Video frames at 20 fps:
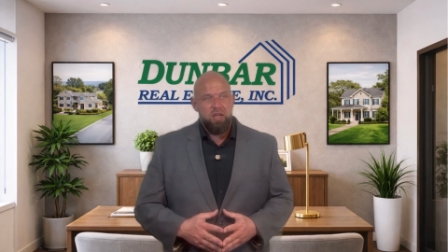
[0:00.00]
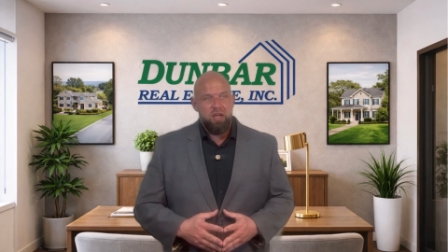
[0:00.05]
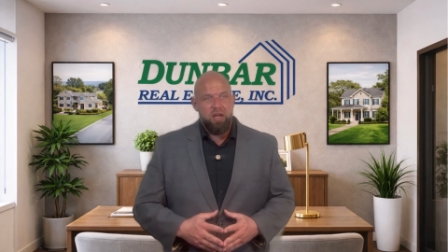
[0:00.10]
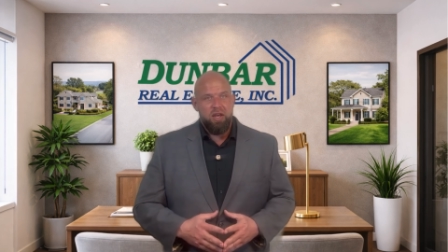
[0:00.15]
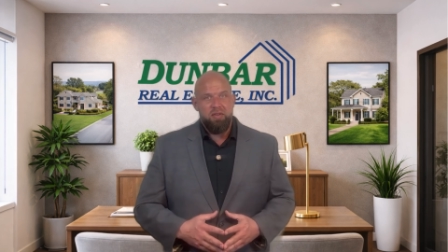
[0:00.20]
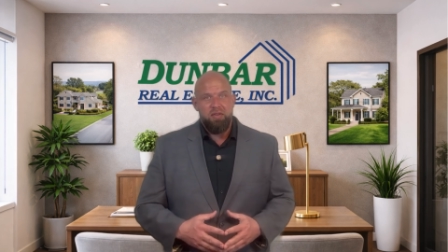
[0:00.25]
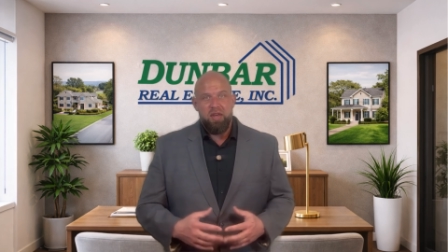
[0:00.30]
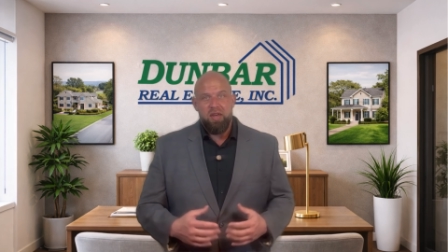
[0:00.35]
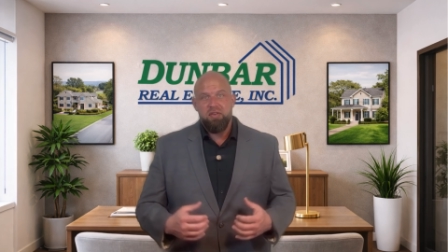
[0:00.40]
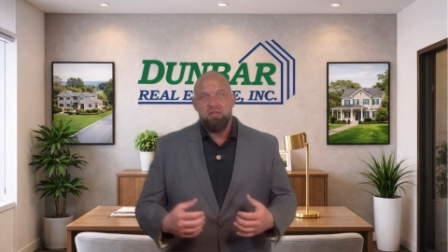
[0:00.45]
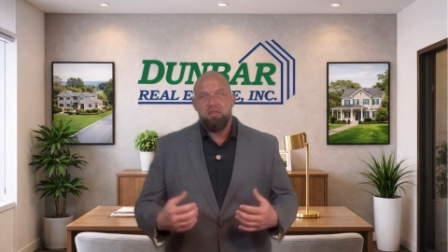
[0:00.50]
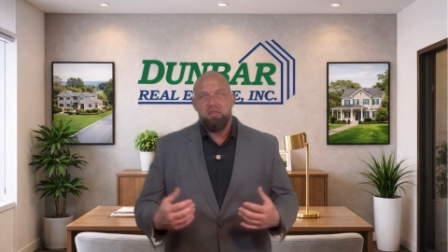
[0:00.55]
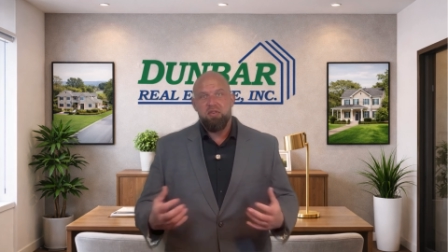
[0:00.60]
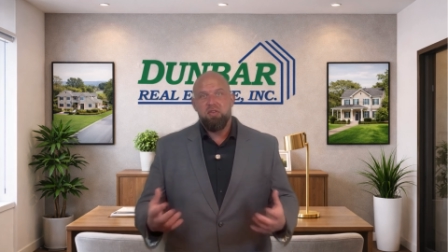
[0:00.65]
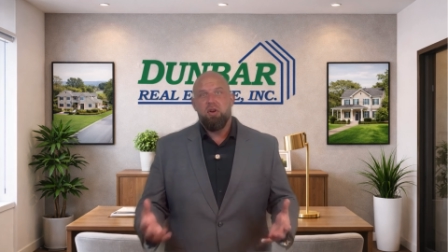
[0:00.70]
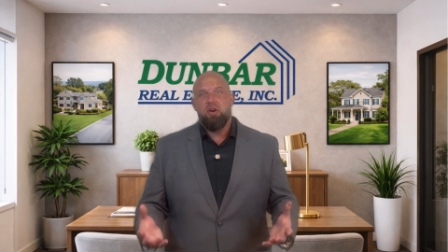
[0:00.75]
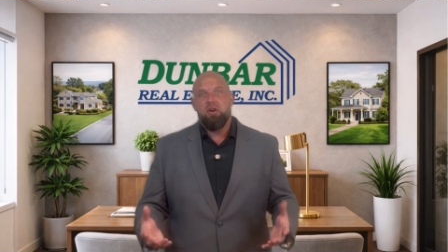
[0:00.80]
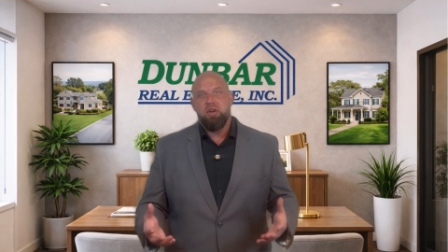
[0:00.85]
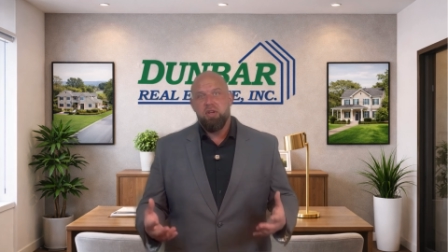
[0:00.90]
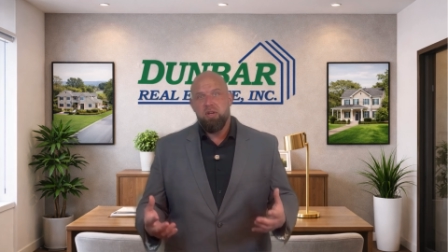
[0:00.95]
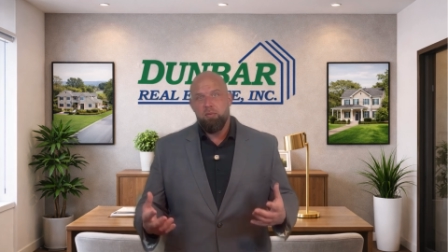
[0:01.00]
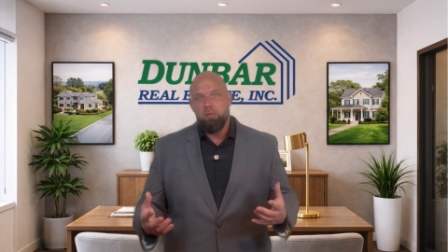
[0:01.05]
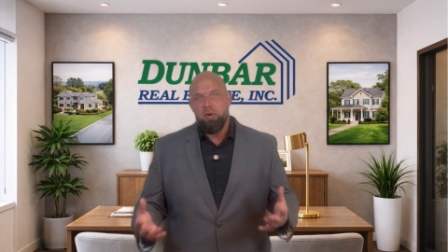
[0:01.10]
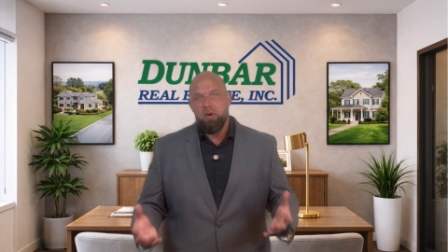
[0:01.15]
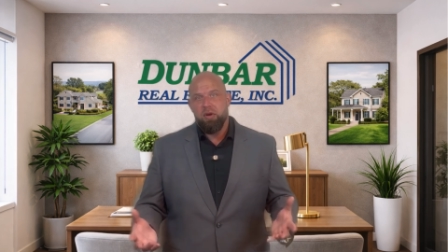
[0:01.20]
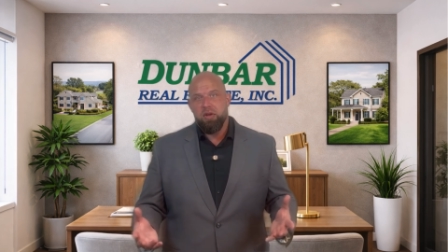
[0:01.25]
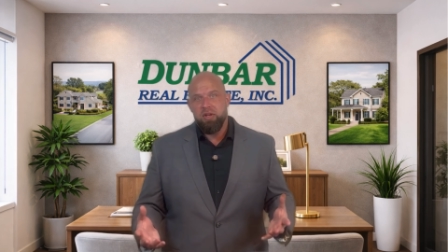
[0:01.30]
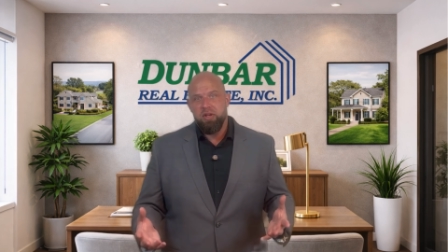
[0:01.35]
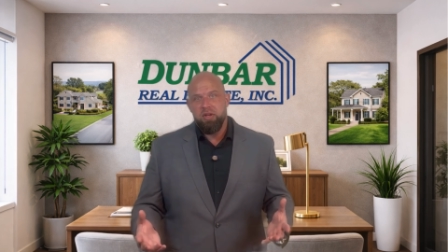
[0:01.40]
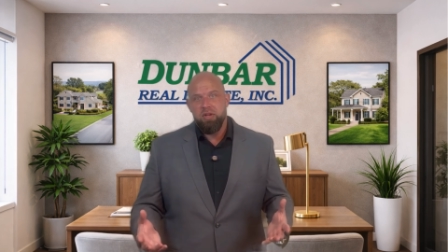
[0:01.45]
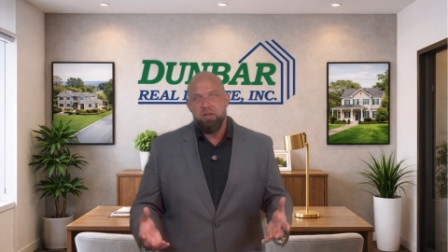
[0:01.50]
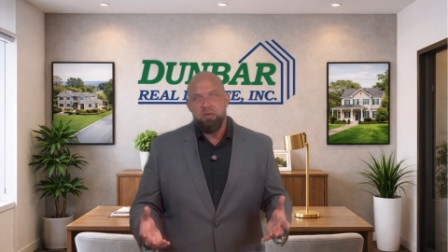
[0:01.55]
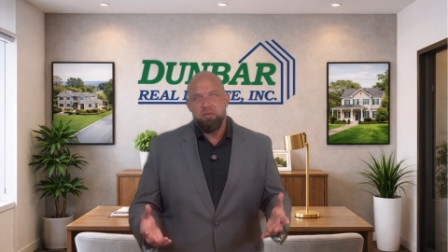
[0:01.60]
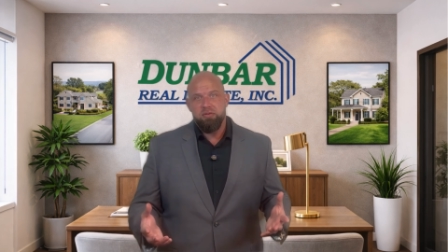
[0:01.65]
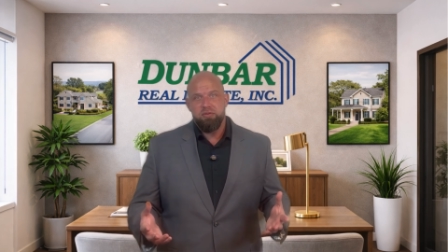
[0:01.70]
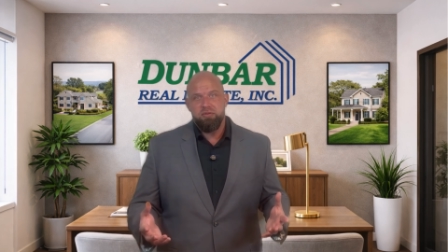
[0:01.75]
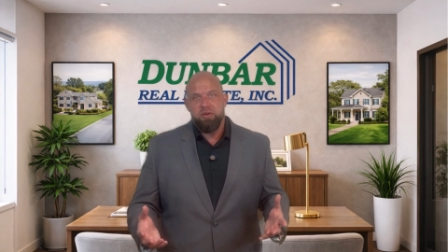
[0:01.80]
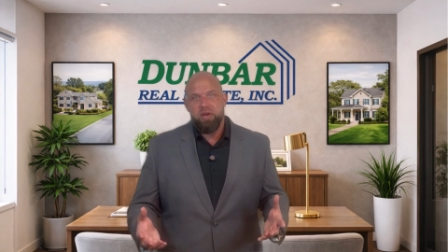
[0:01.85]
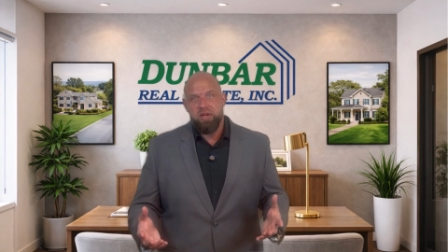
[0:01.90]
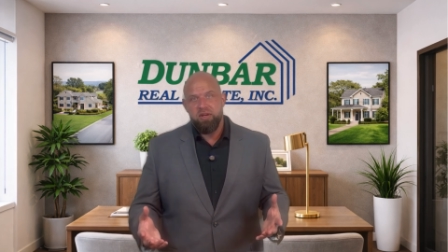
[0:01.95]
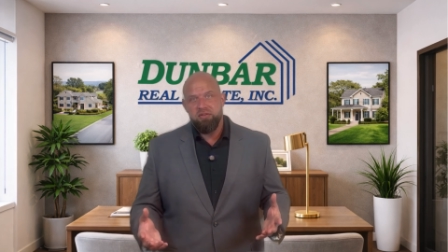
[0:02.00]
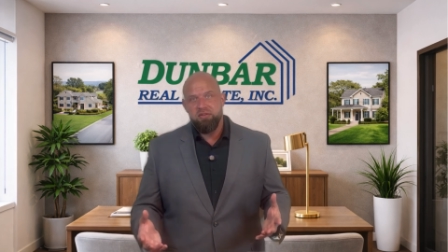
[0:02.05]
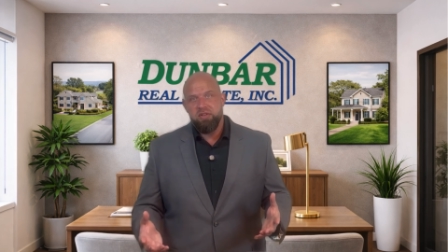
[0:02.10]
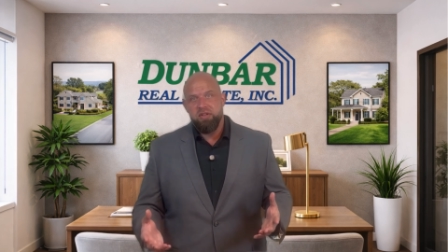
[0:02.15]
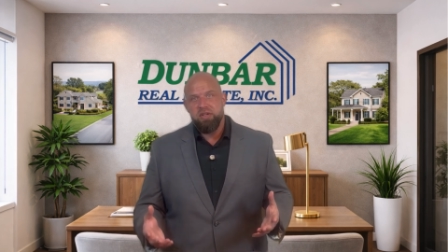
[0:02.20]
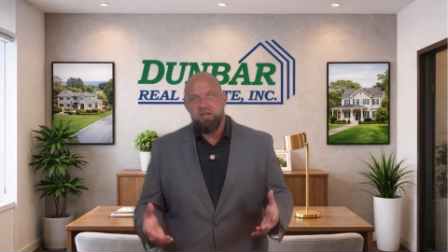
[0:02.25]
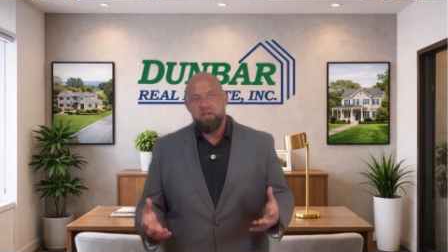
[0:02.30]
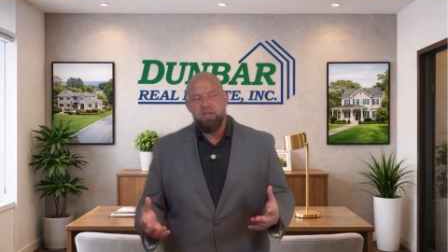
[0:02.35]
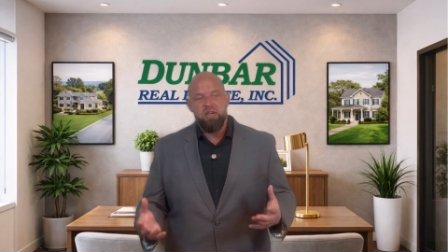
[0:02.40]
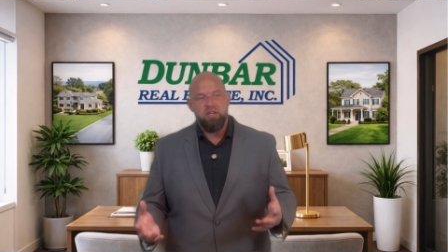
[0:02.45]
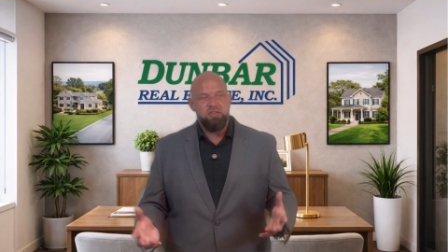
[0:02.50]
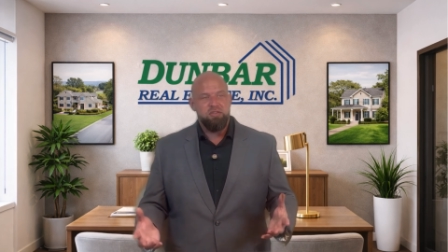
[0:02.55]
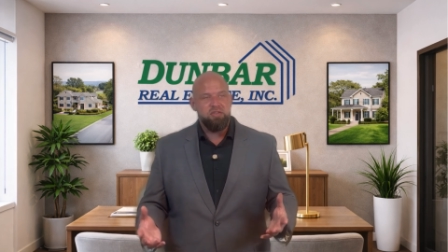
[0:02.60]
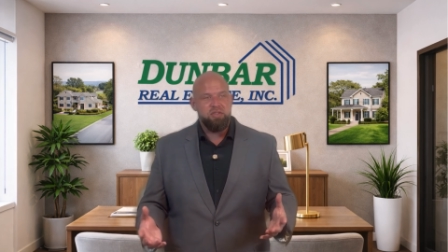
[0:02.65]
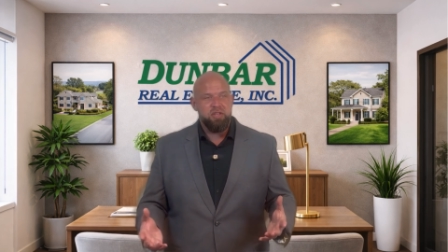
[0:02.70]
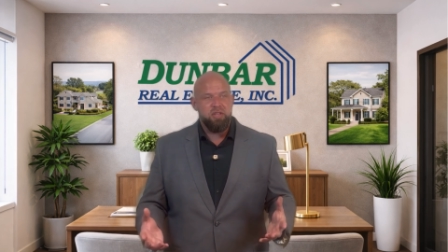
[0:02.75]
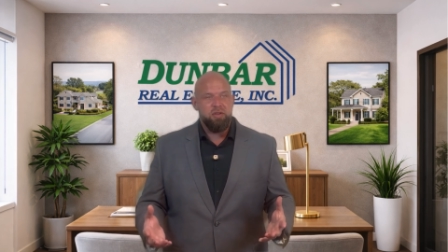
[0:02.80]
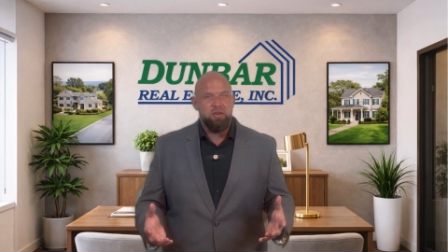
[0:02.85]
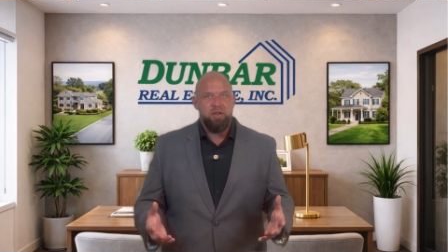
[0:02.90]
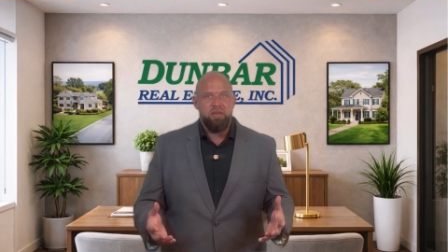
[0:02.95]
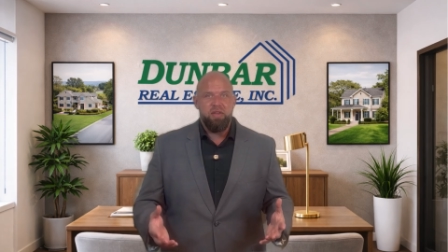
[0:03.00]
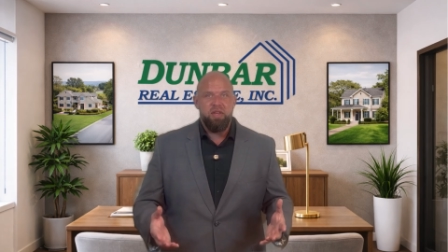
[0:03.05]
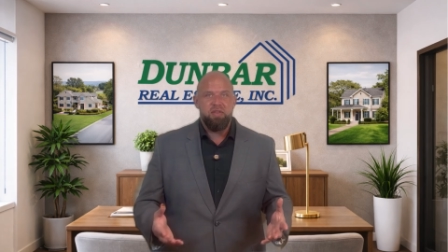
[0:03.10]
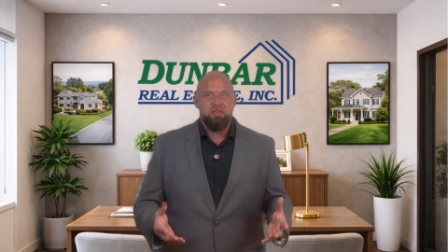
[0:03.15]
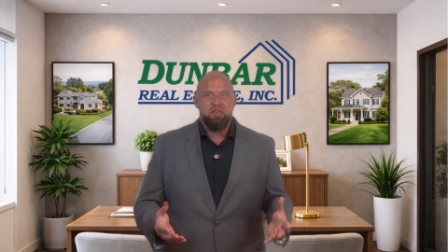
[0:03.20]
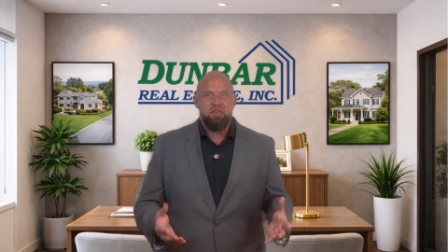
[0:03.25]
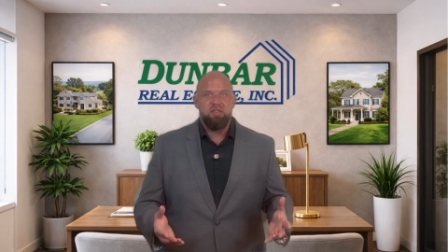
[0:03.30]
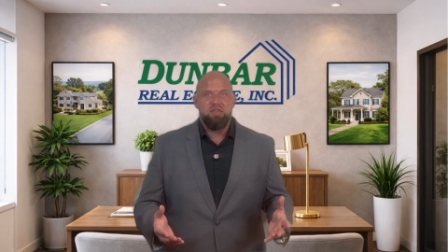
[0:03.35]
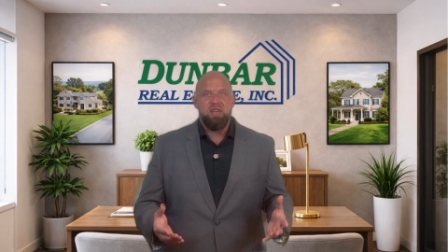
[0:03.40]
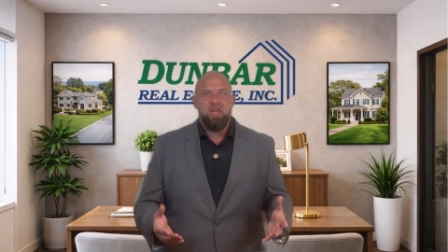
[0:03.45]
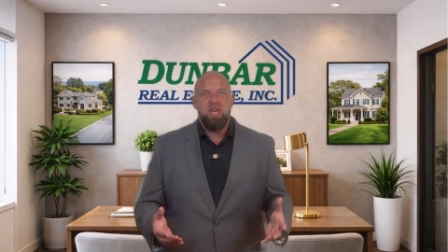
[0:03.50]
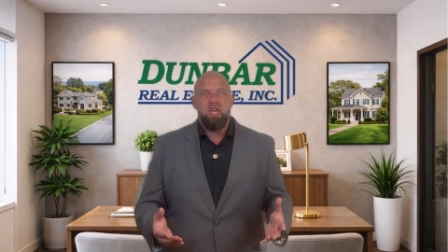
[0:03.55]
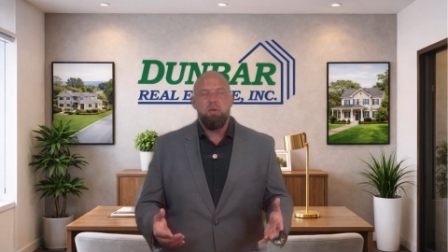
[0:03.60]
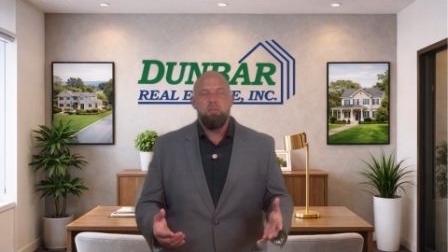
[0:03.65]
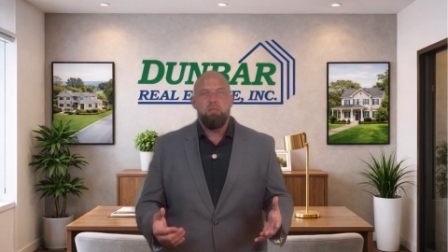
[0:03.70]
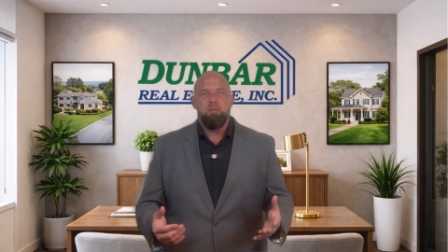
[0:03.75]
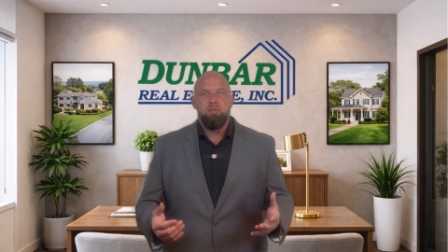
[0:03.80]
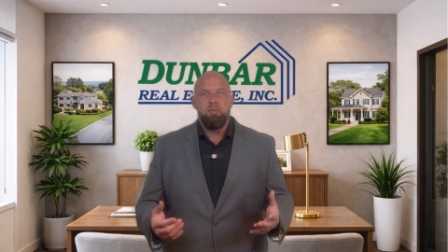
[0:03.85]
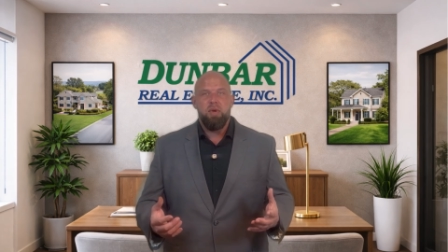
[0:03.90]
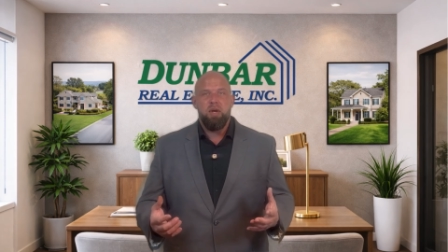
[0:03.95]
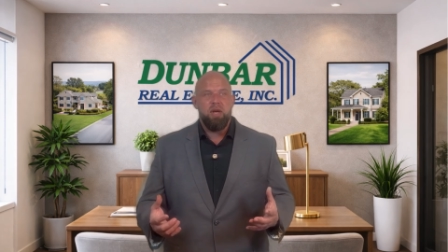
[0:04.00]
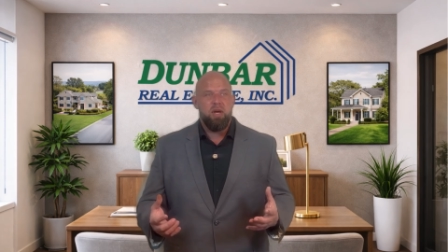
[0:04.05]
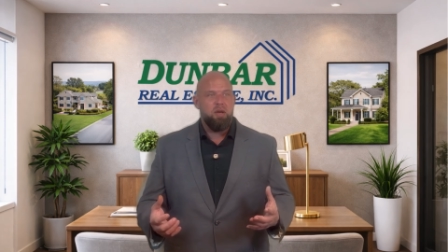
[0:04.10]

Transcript: And that's the targeted marketing strategy in a nutshell. And that's the same